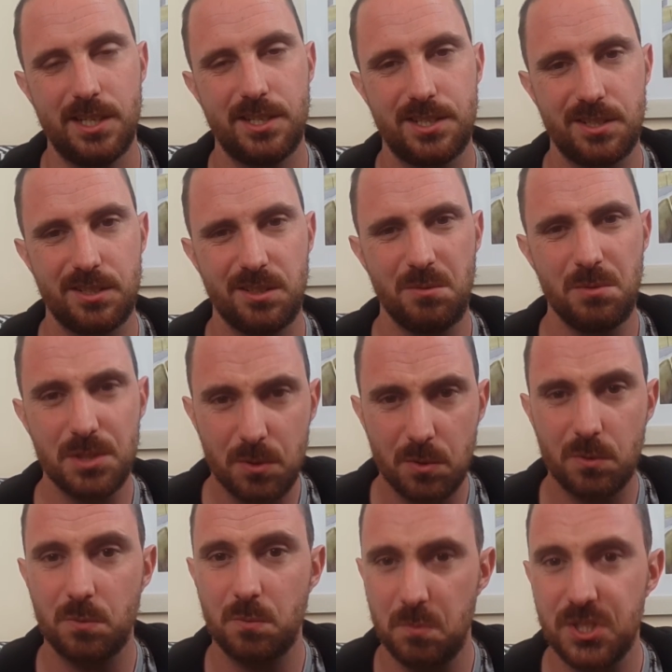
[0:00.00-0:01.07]
which
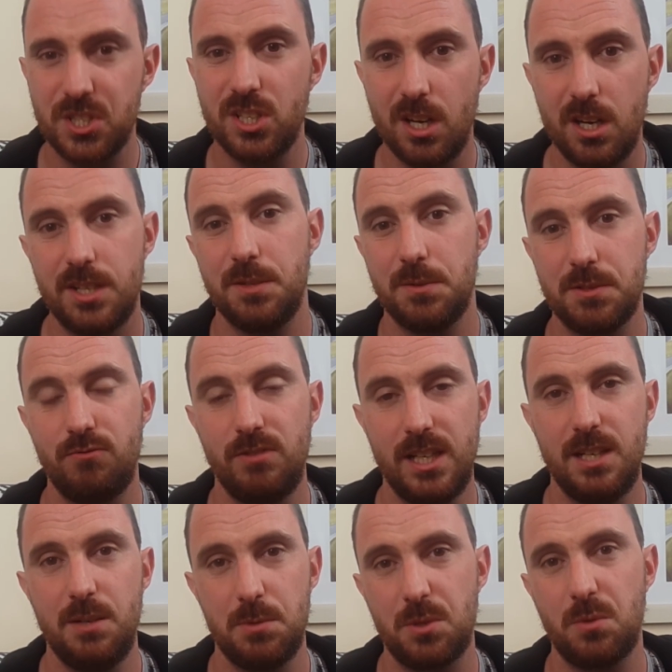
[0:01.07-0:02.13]
was good. It
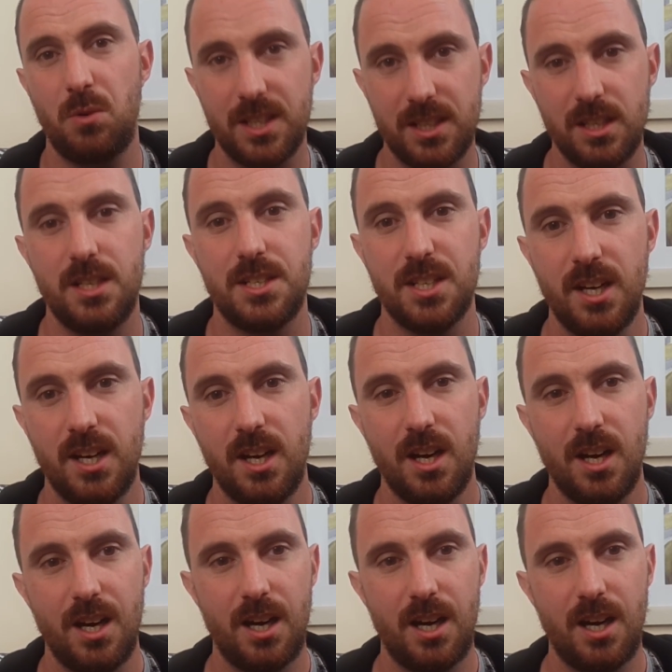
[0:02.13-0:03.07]
was quite good.